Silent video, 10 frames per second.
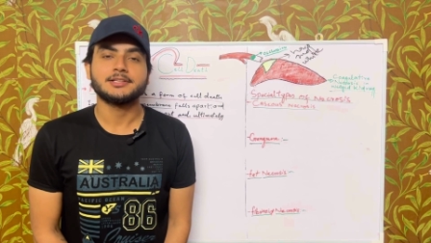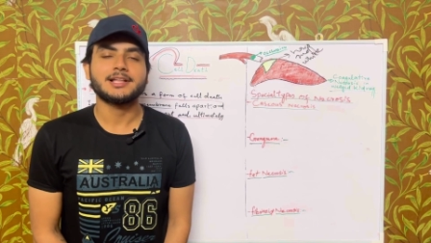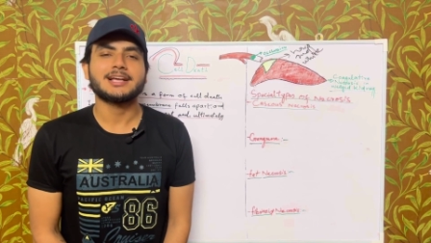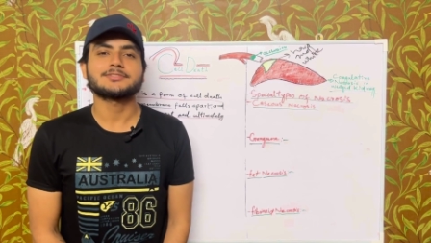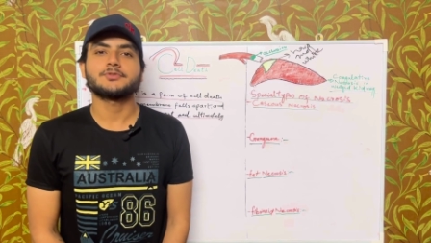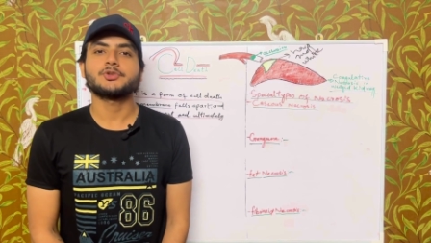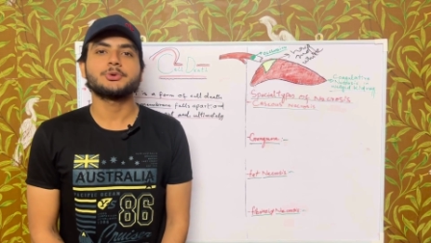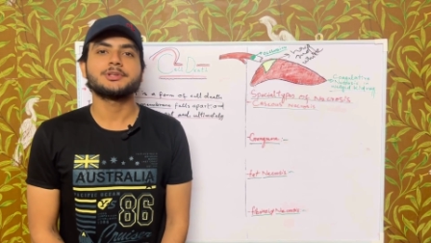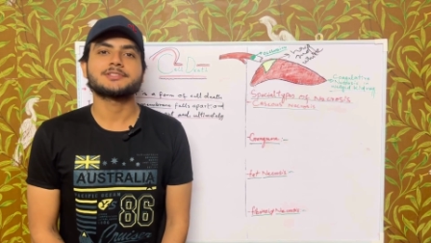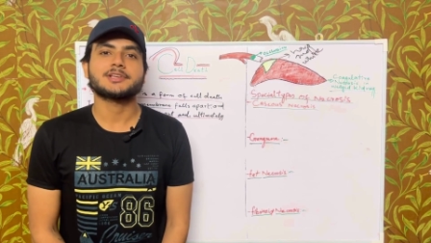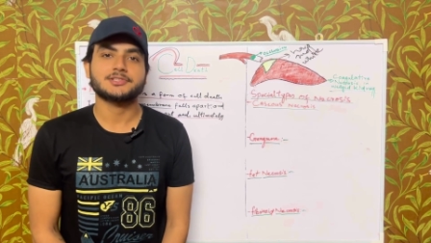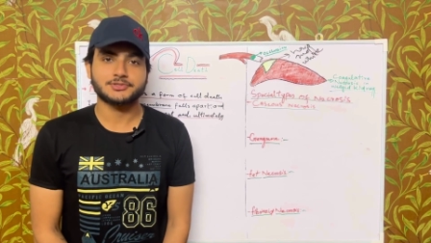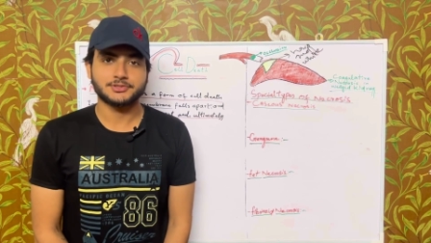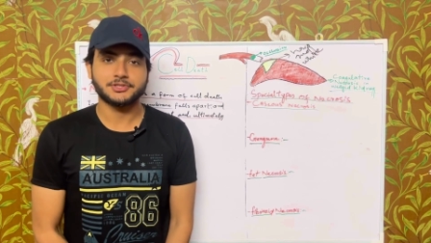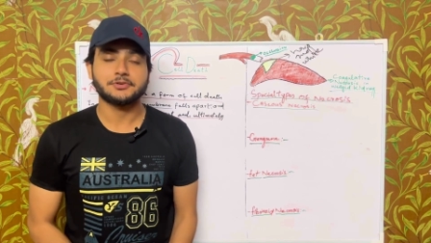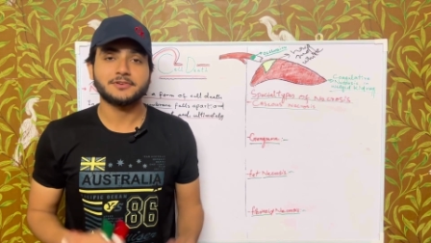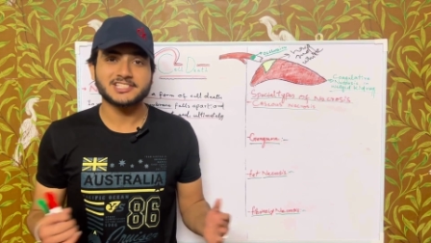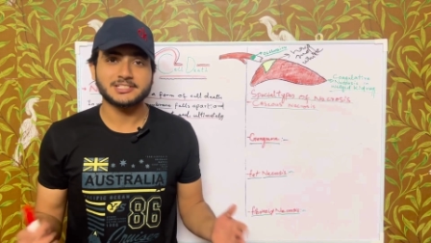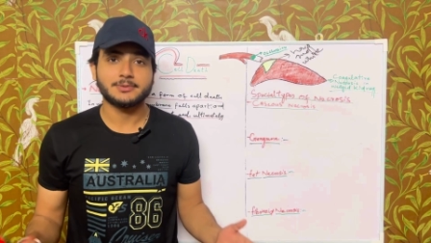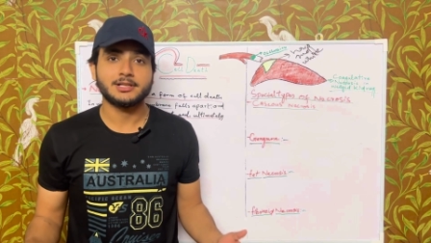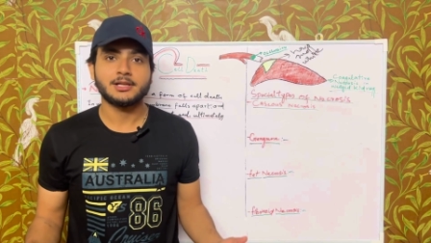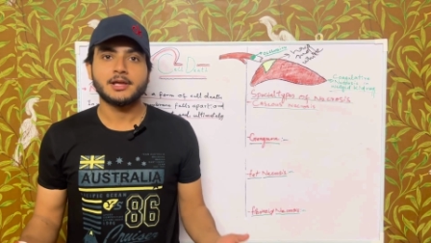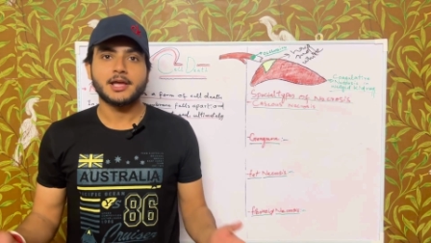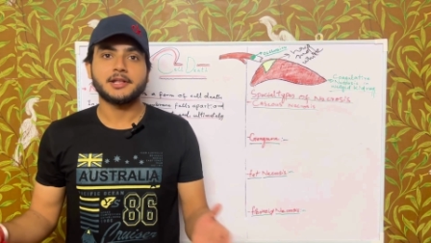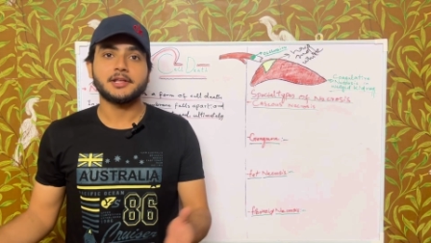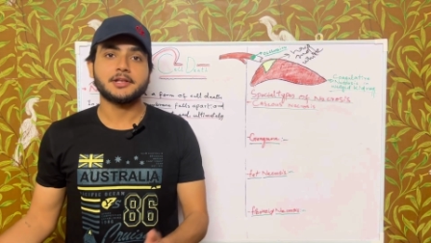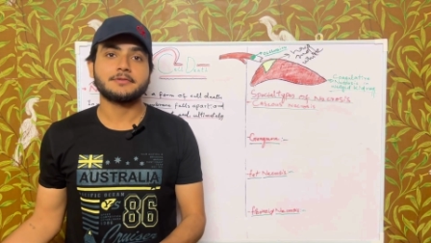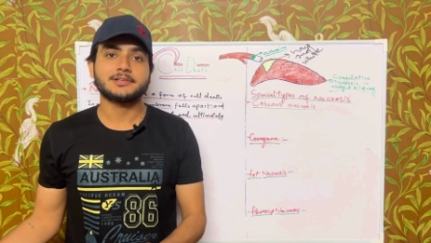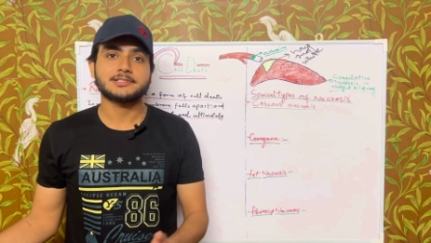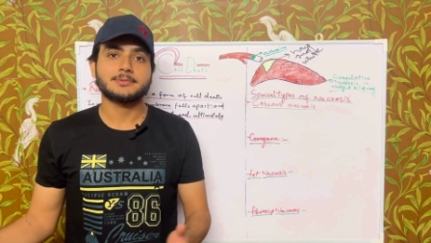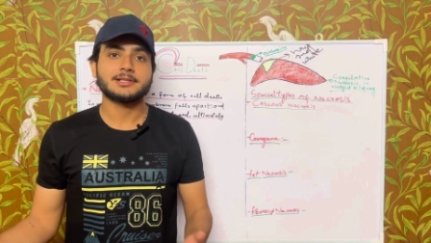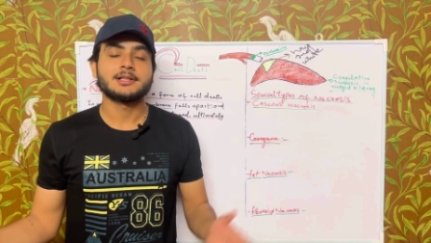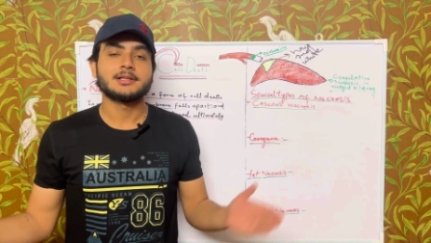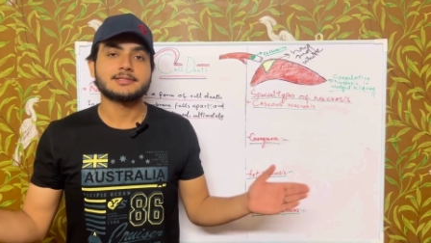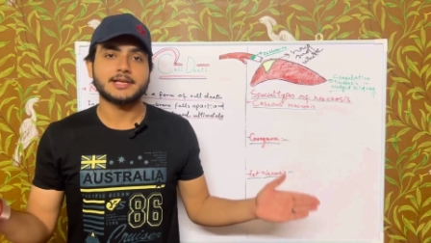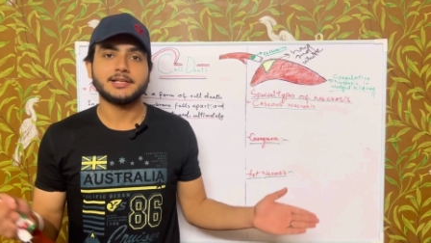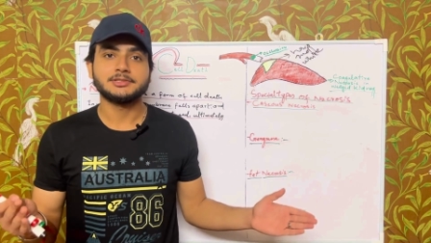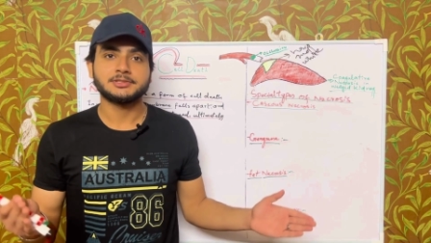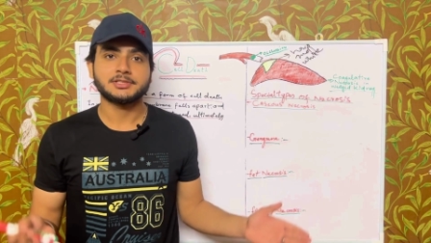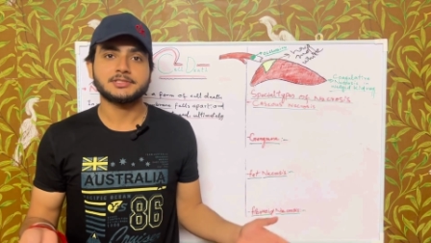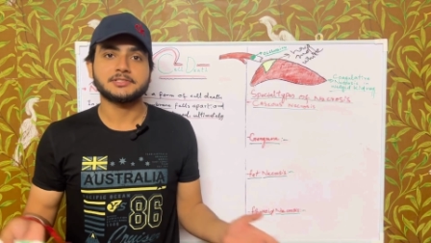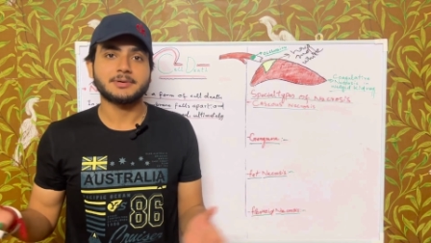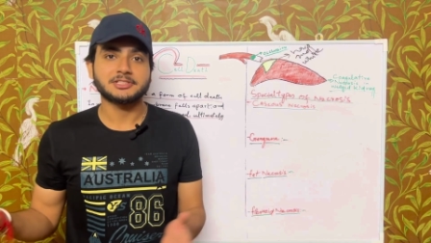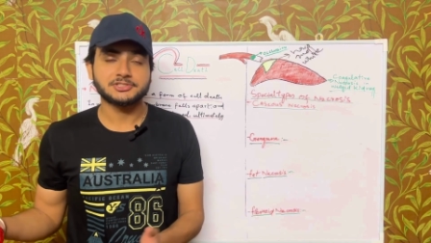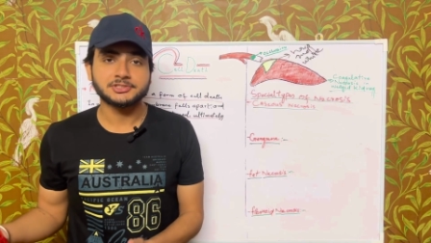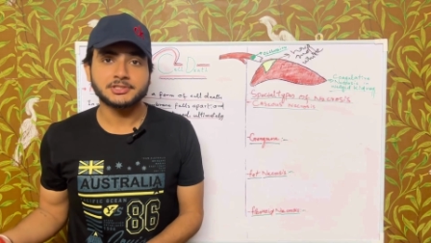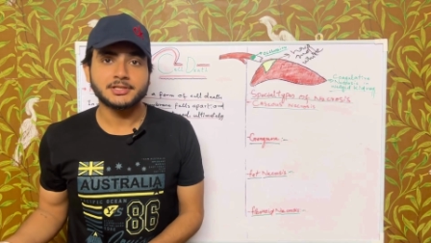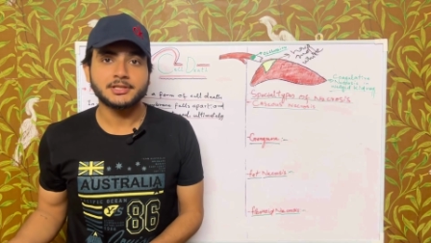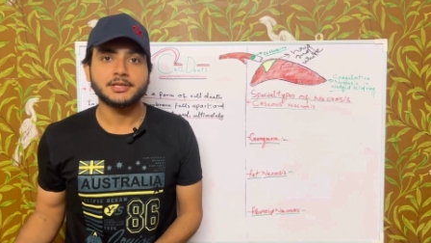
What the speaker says: the last video, we discussed the reversible and irreversible cell injuries in much detail.